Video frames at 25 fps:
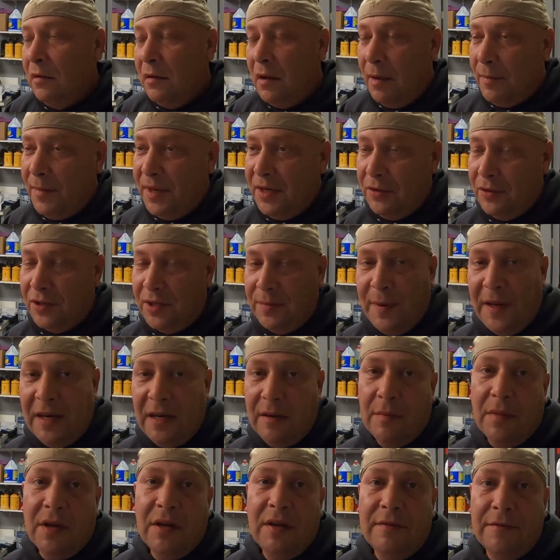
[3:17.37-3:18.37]
I mean, you're
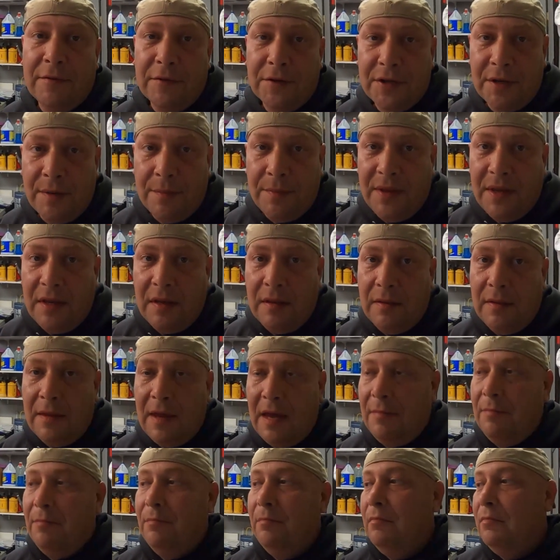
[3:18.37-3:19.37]
spending money for something
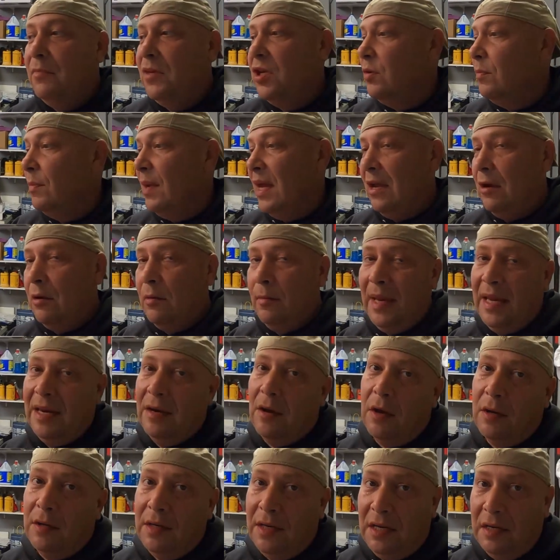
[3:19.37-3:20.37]
that you may or may
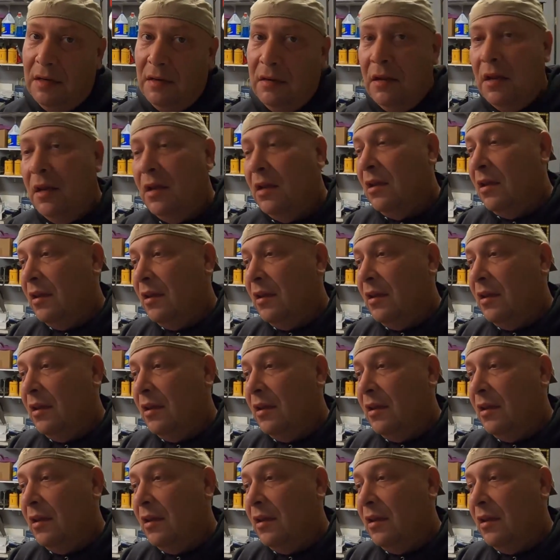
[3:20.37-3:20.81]
not need.